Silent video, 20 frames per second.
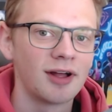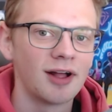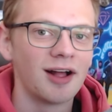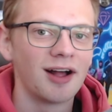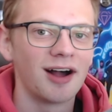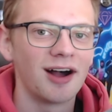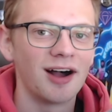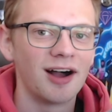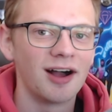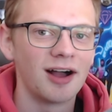
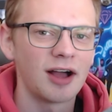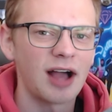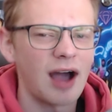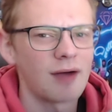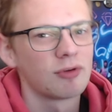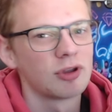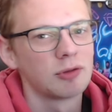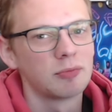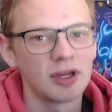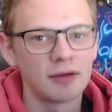
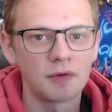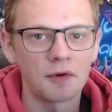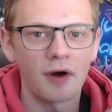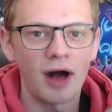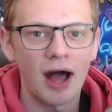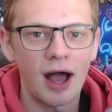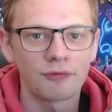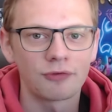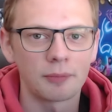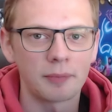having a bit of a
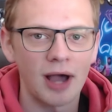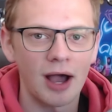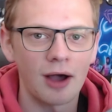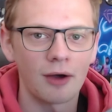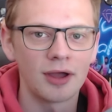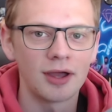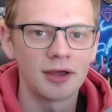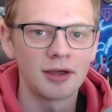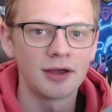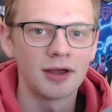laugh
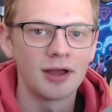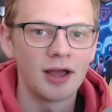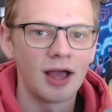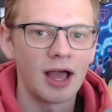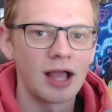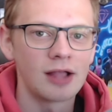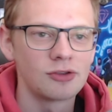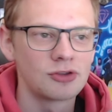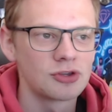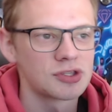about it,
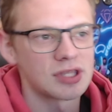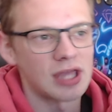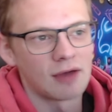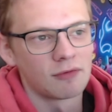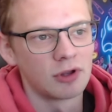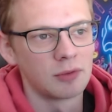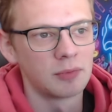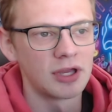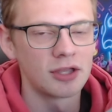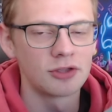and just
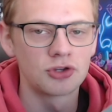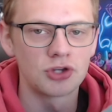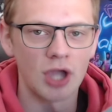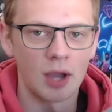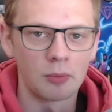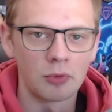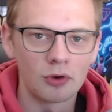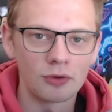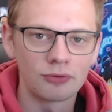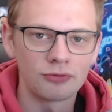having a bit of
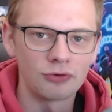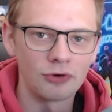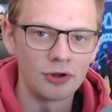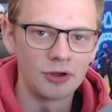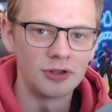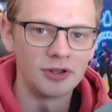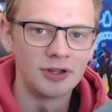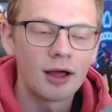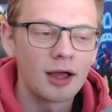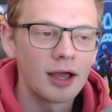general
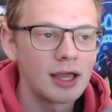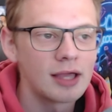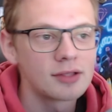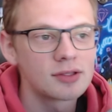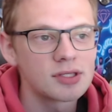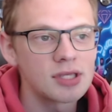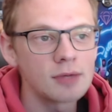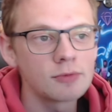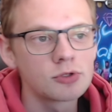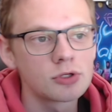fun.
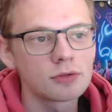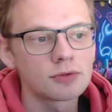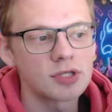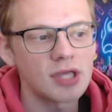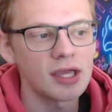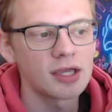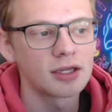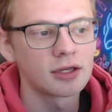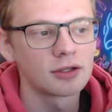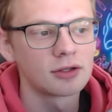It seems to have
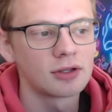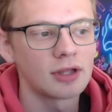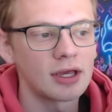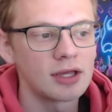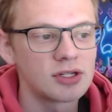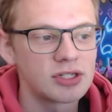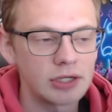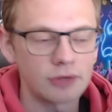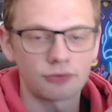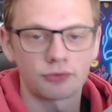taken a
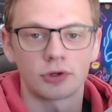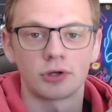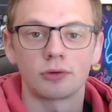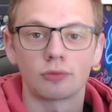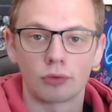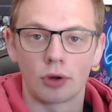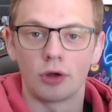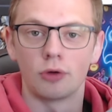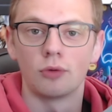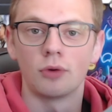different
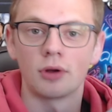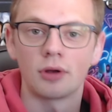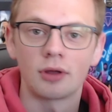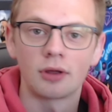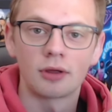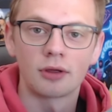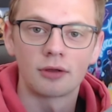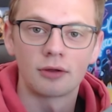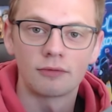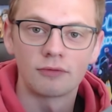route
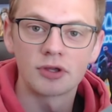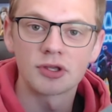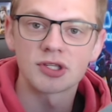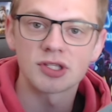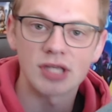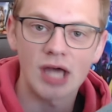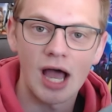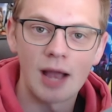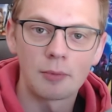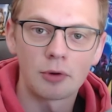this
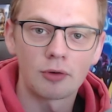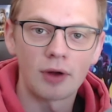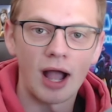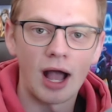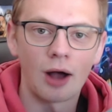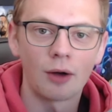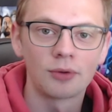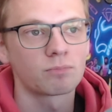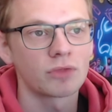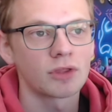time
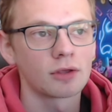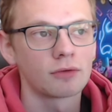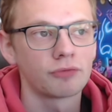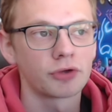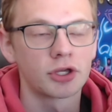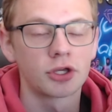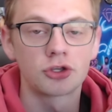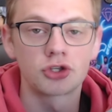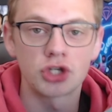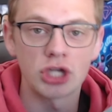around. The
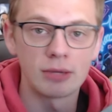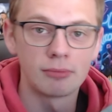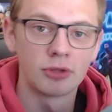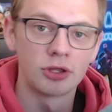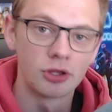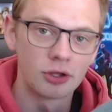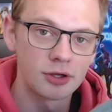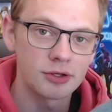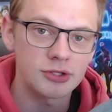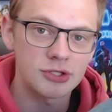Kojima
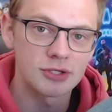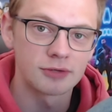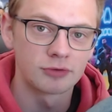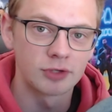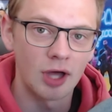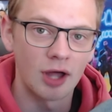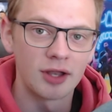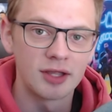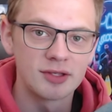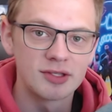nuts have
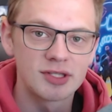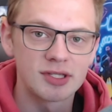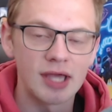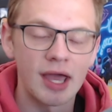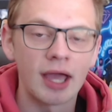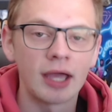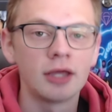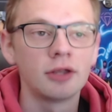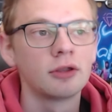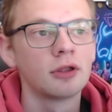gone
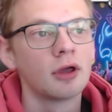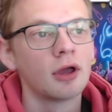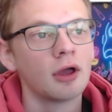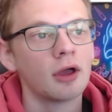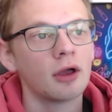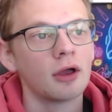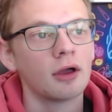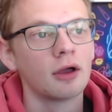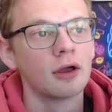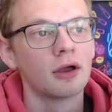insane,
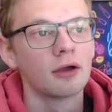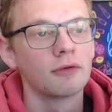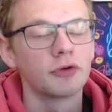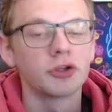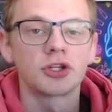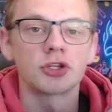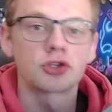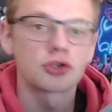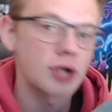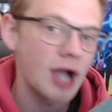the
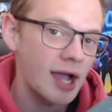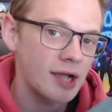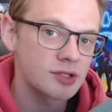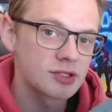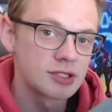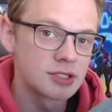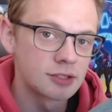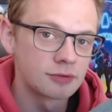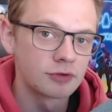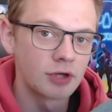
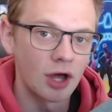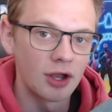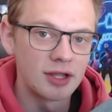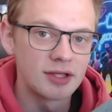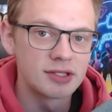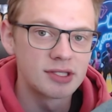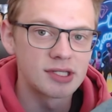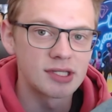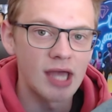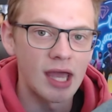detractors have gone
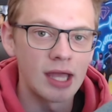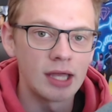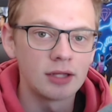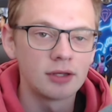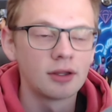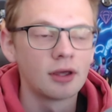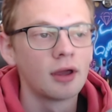insane,